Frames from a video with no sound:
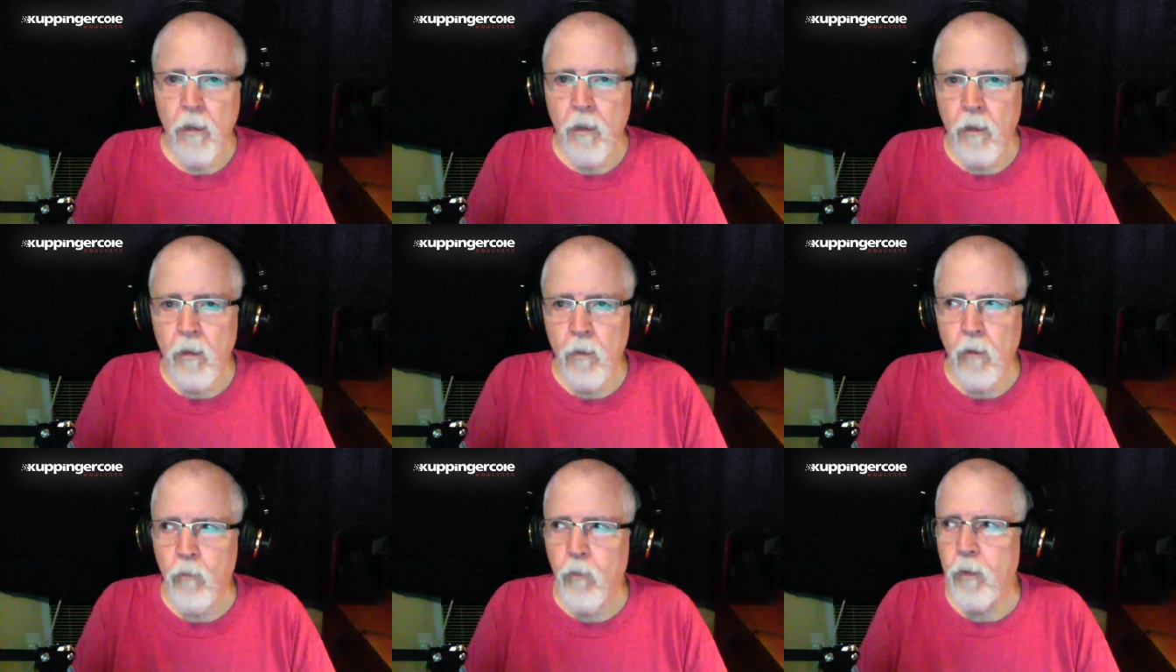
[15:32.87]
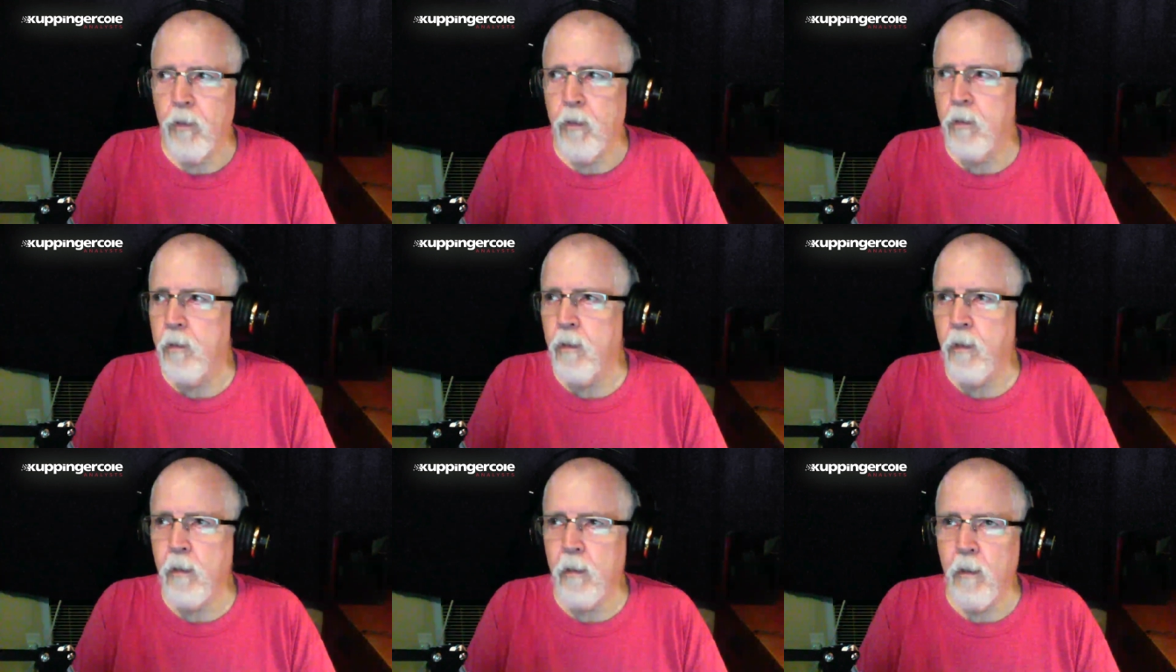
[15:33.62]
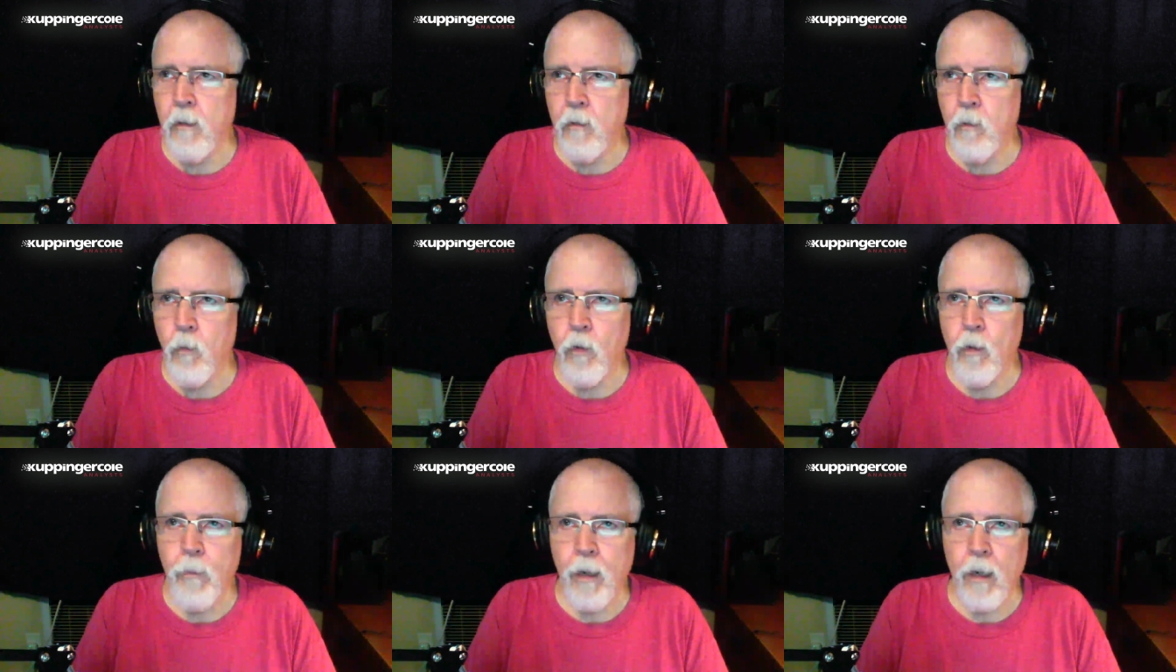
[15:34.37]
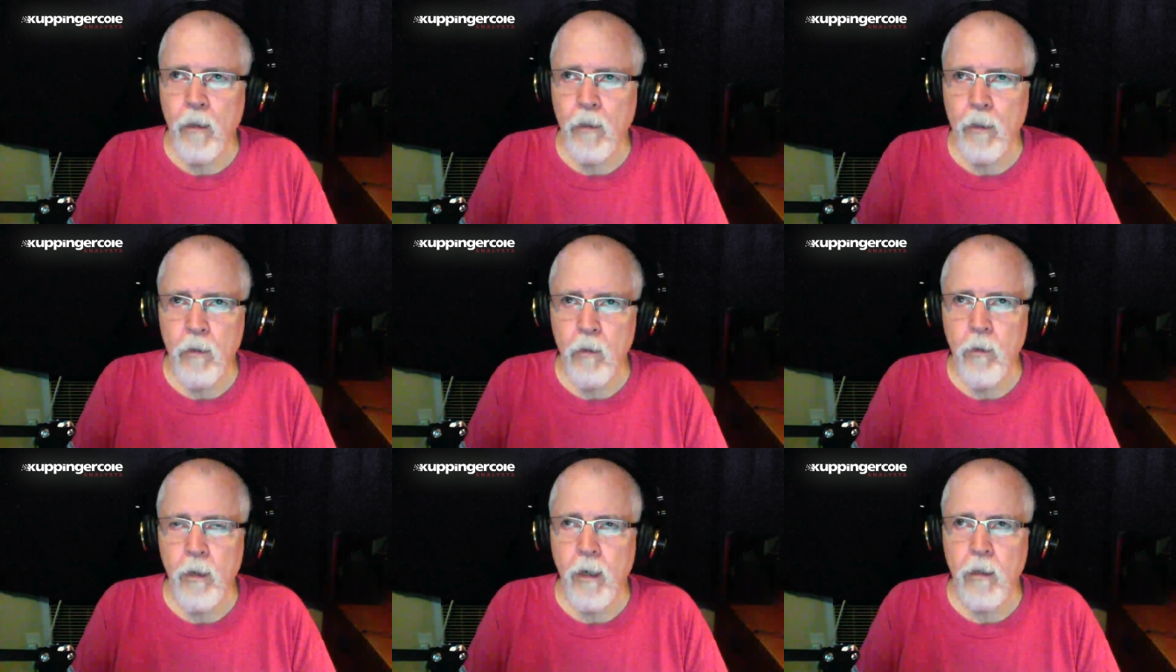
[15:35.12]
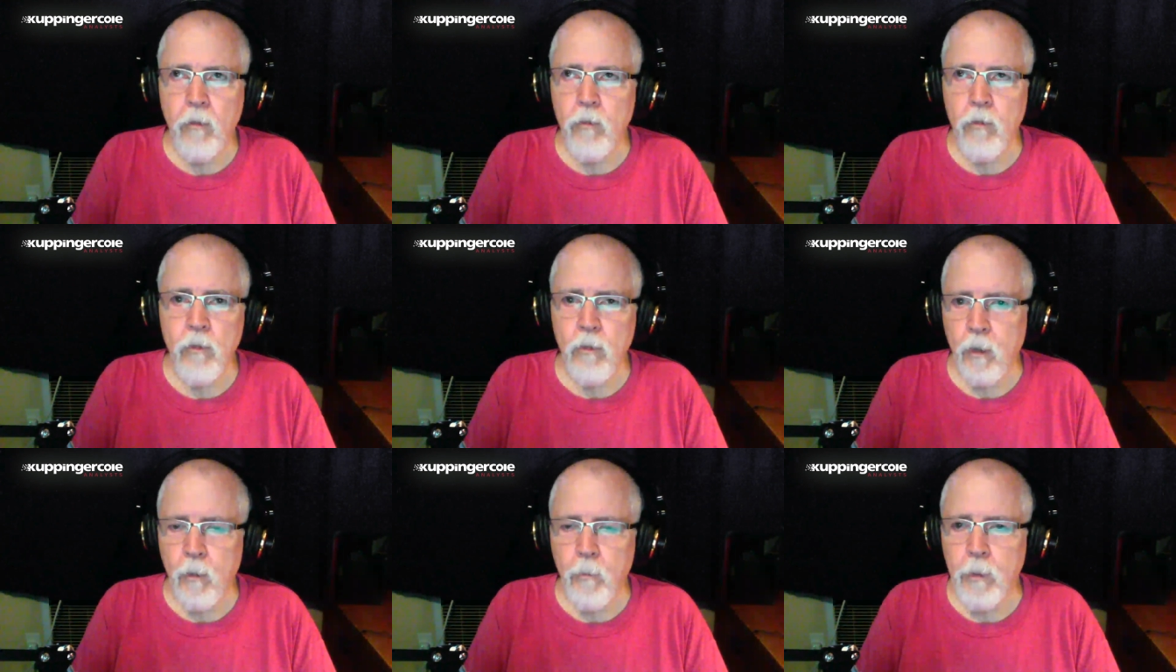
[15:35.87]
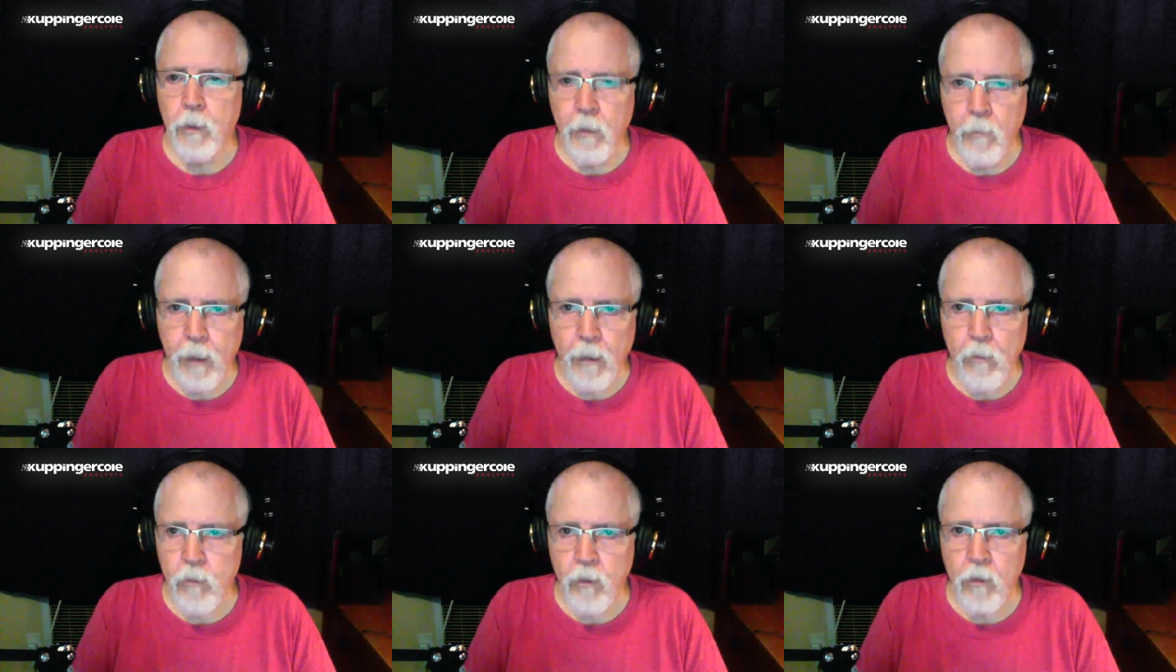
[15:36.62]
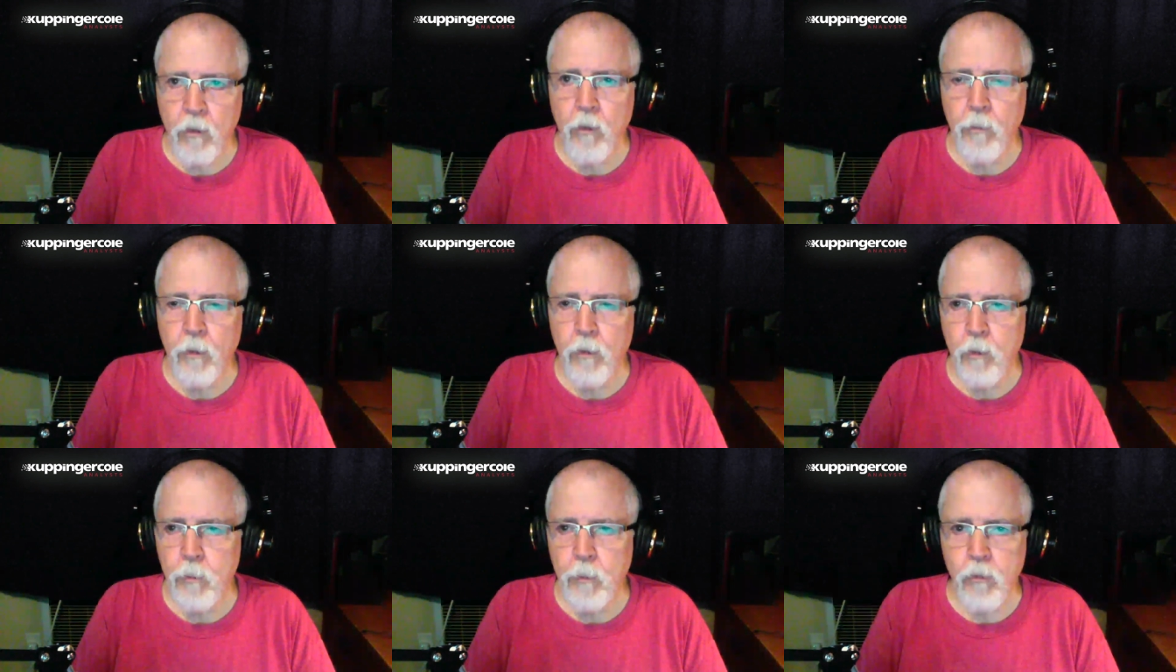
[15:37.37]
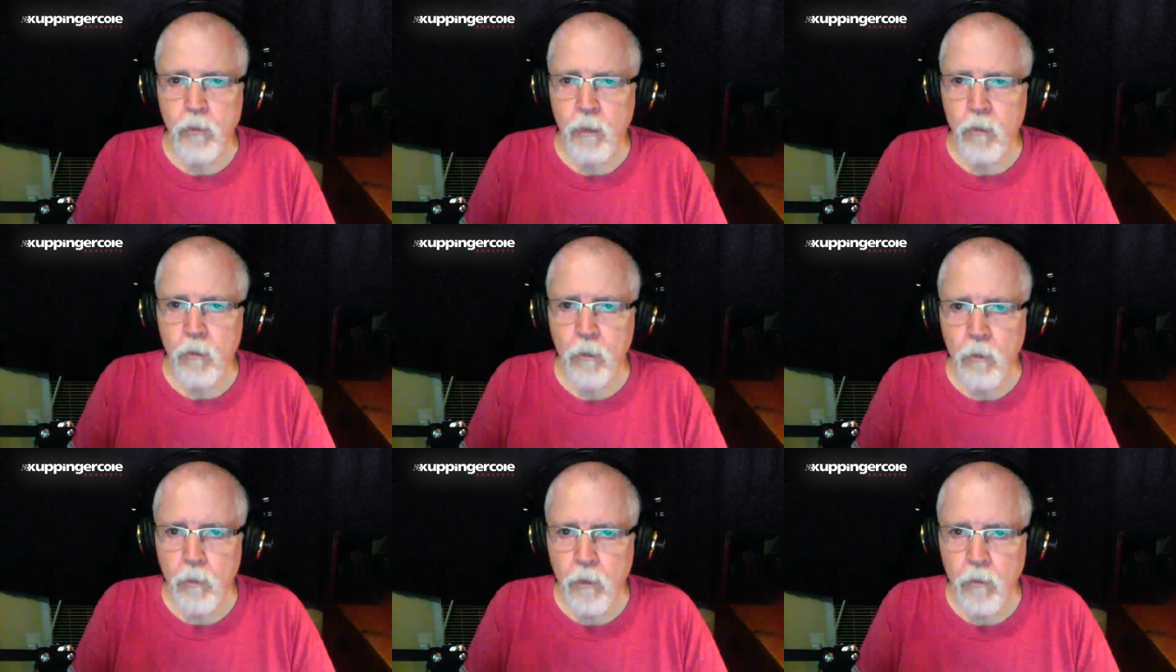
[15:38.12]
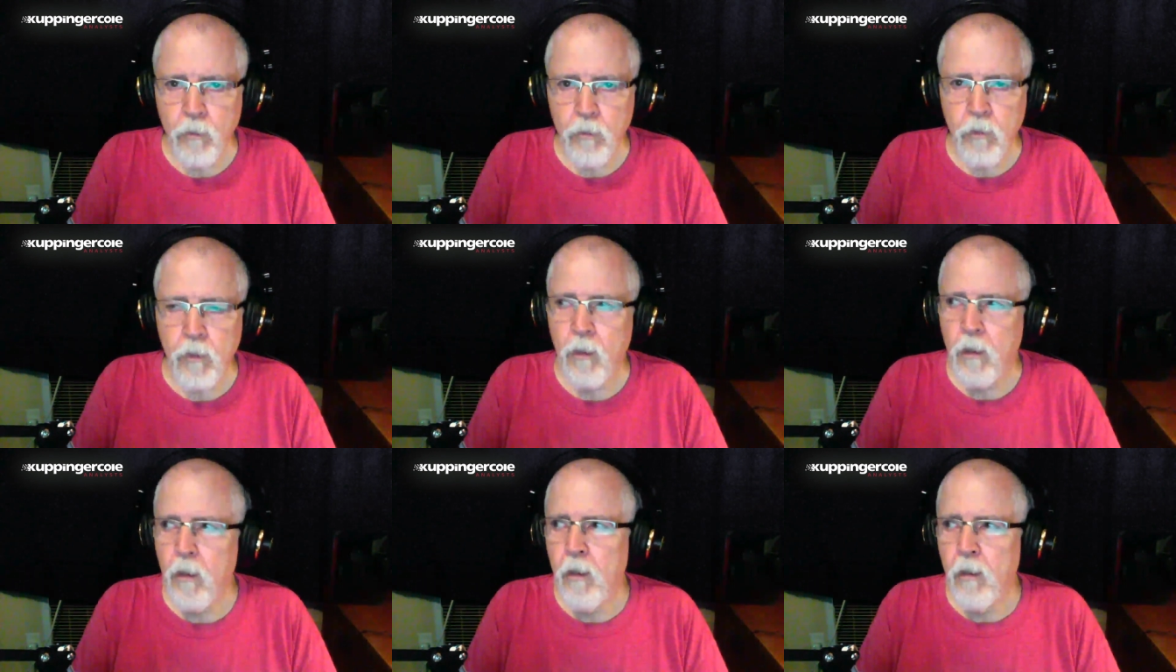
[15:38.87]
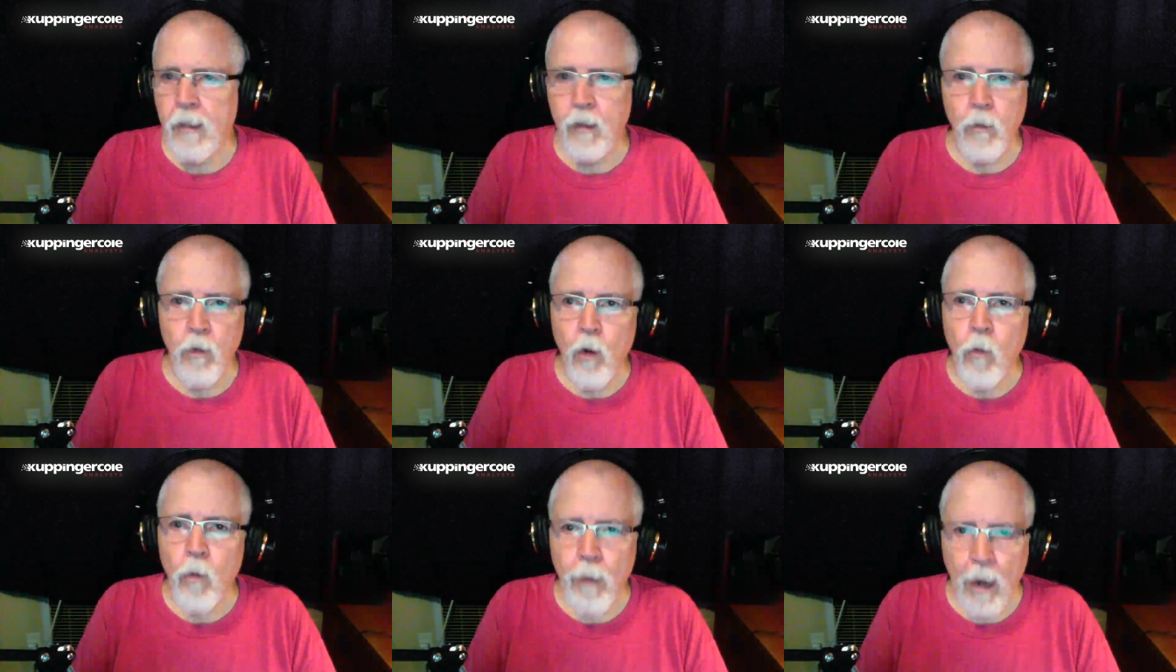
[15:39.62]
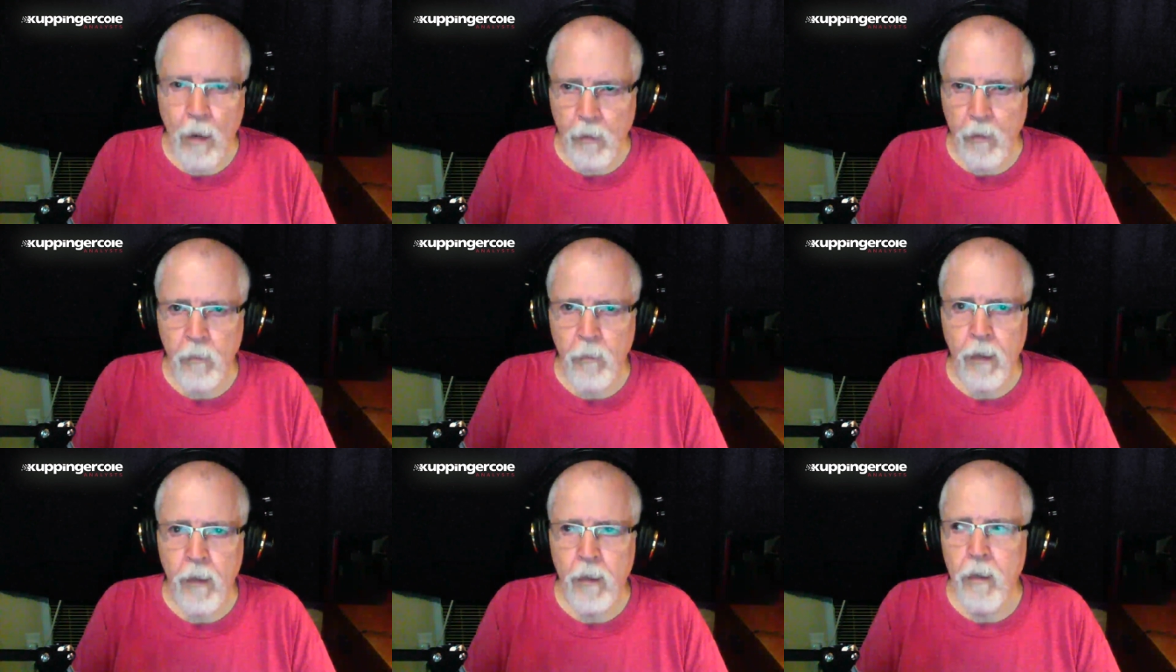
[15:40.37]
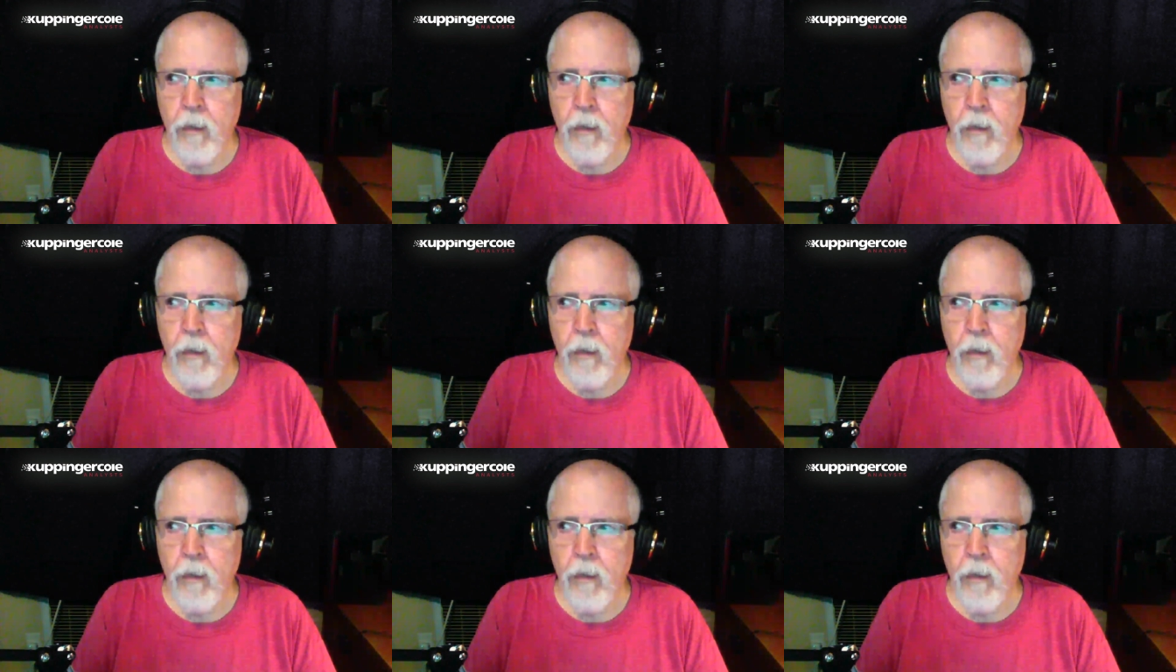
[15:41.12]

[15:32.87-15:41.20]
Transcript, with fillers: You know, I've read that the uh, the Royal Mail in the UK loses like a billion pounds a year because people change their addresses and they don't know about it, right?